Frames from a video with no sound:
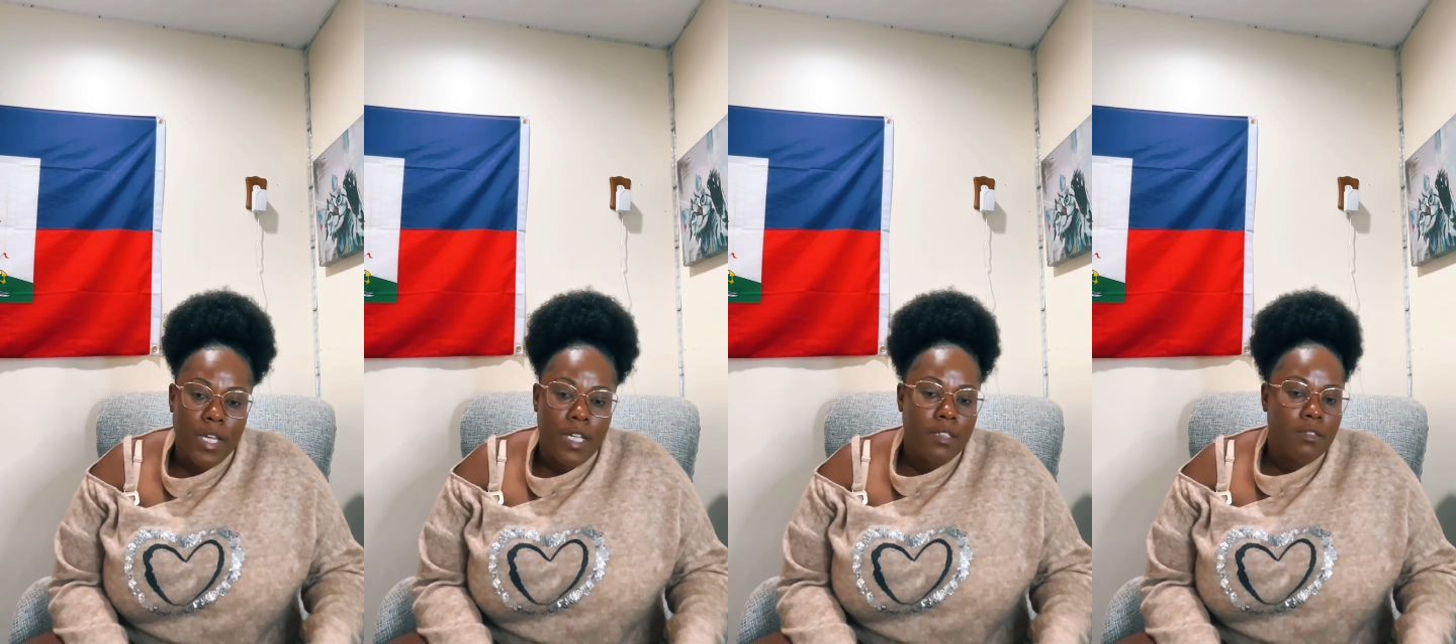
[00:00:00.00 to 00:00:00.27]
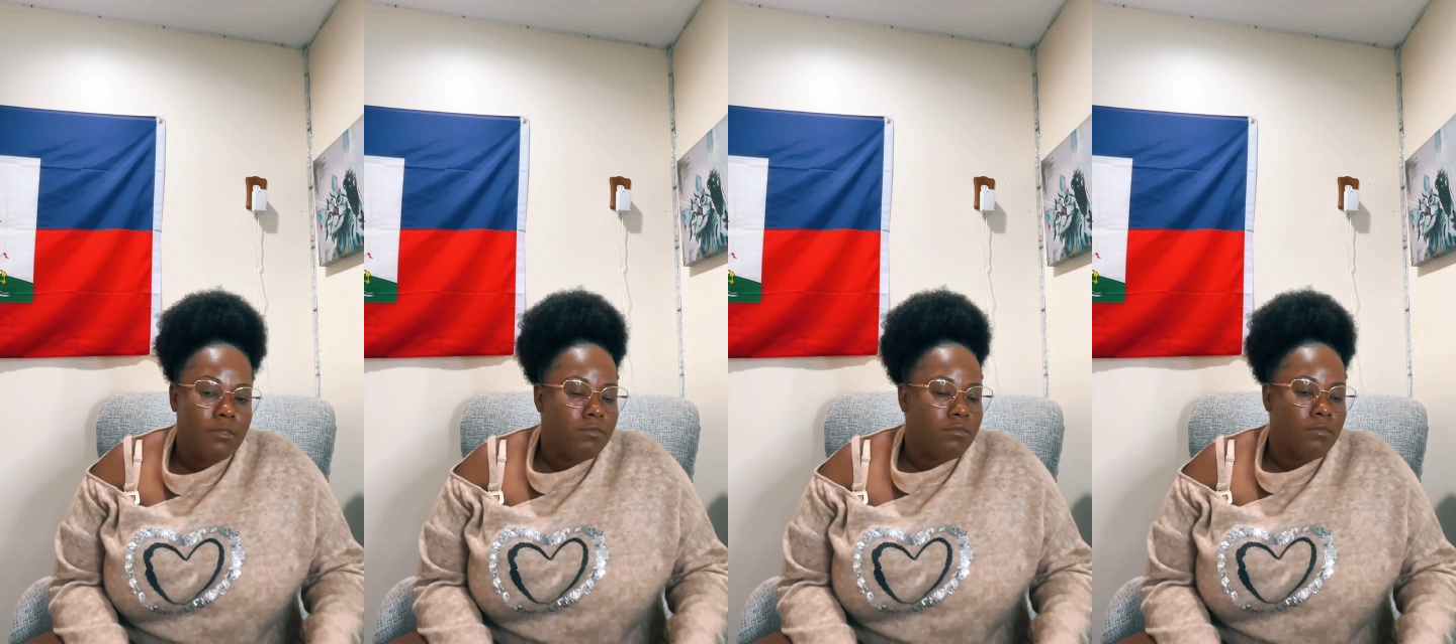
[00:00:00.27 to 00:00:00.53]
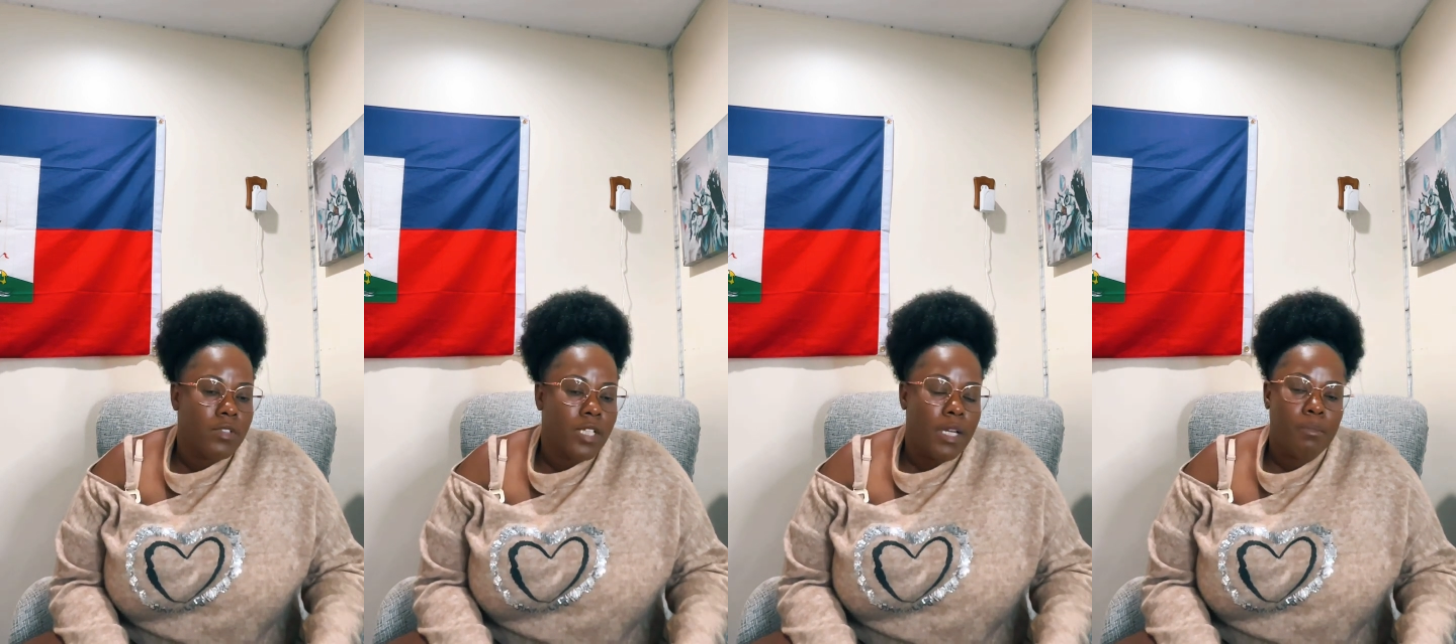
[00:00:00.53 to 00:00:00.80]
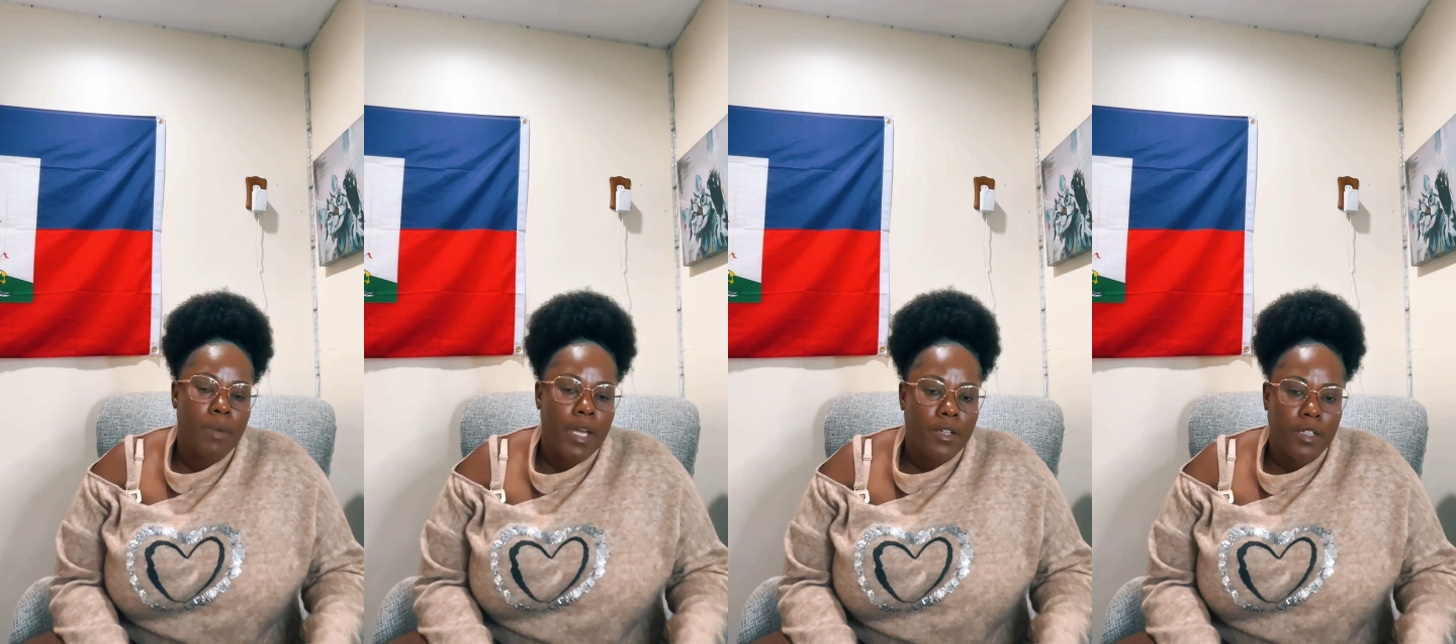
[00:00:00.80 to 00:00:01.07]
they
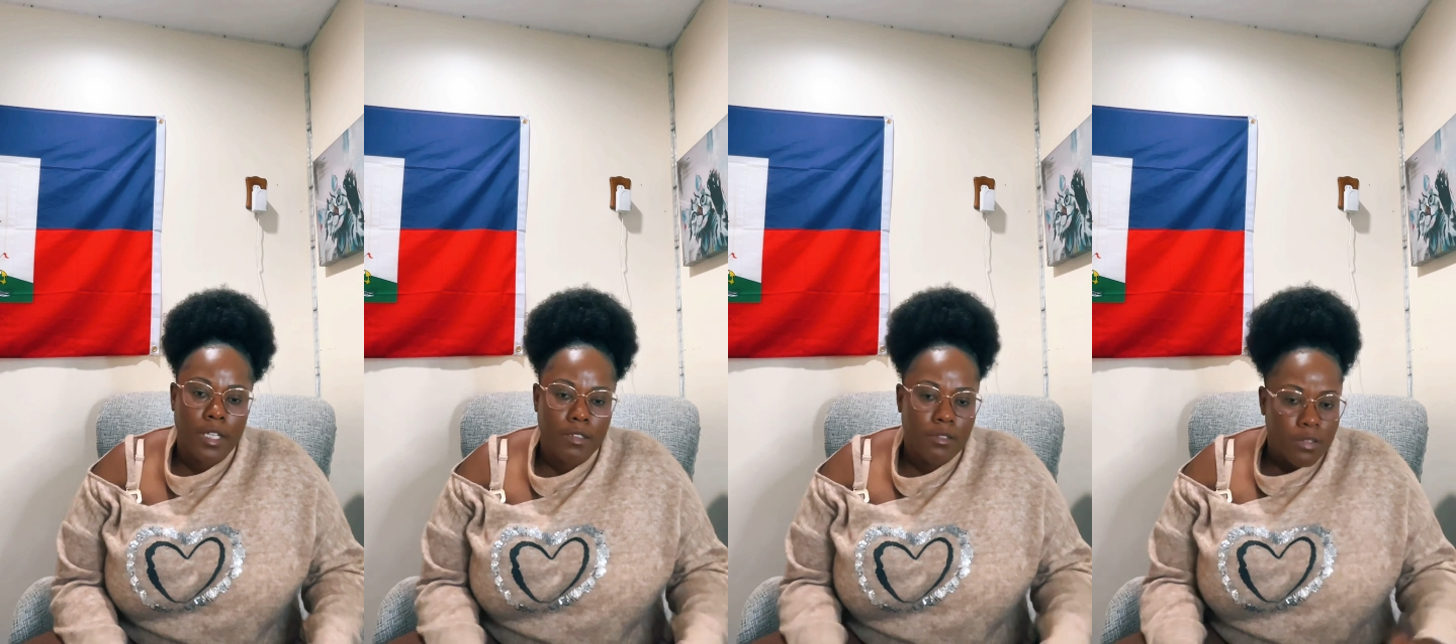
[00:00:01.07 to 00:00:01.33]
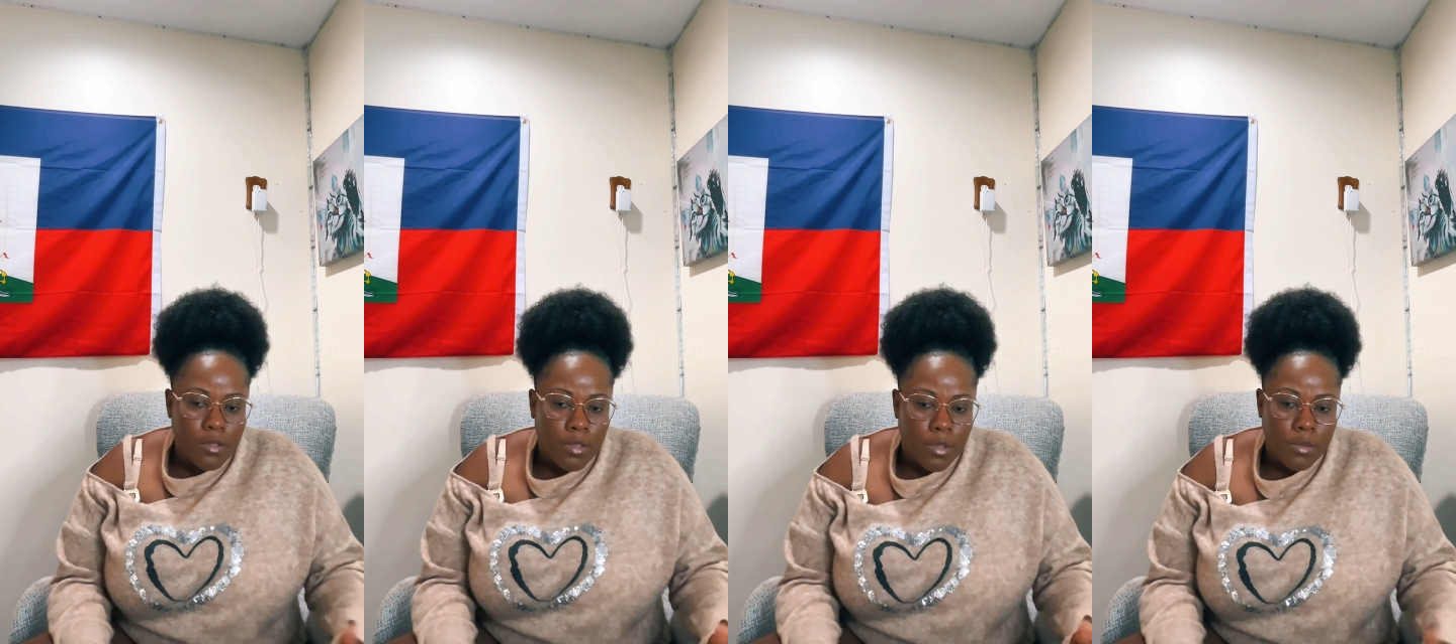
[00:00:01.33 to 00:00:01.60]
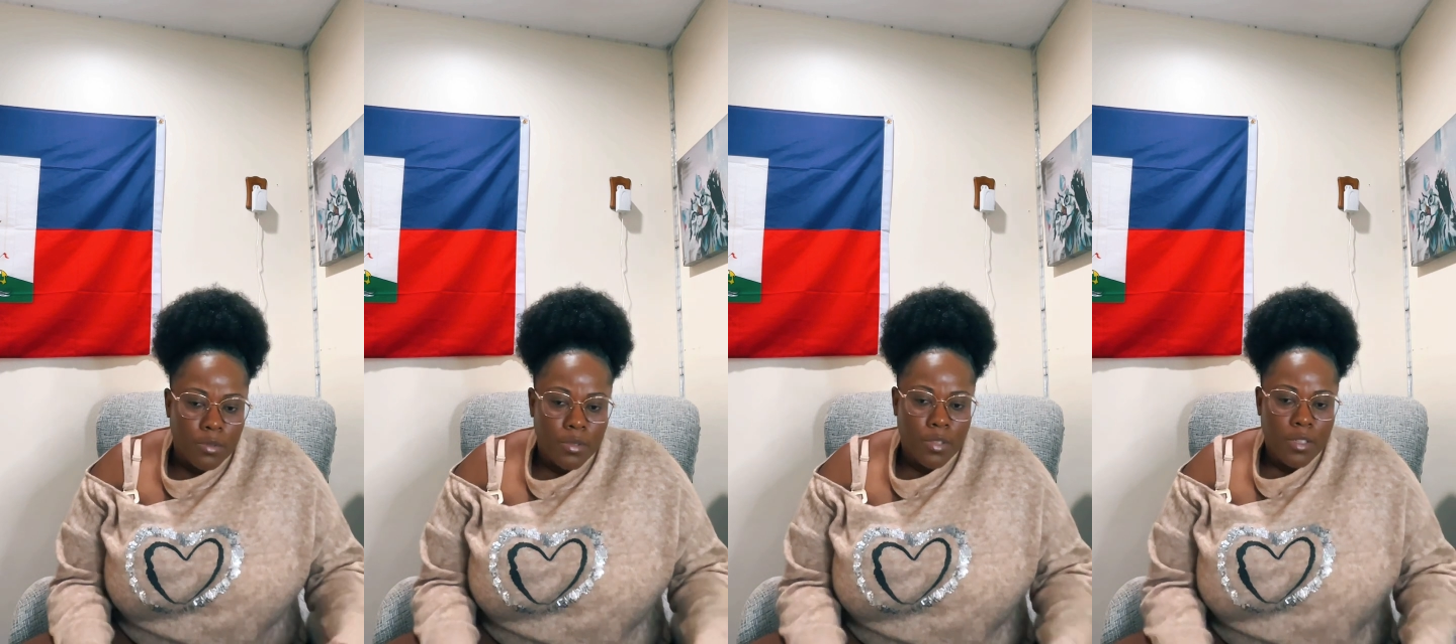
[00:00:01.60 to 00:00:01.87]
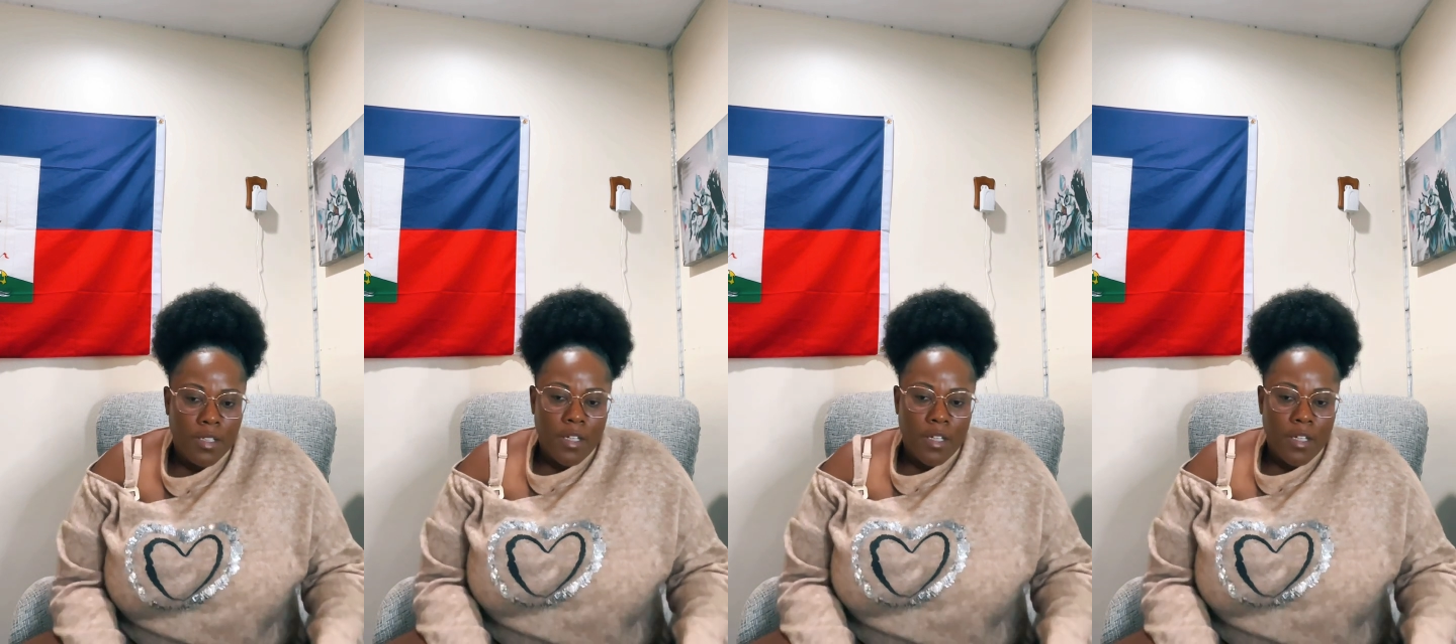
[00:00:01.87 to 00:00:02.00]
they better than, you know,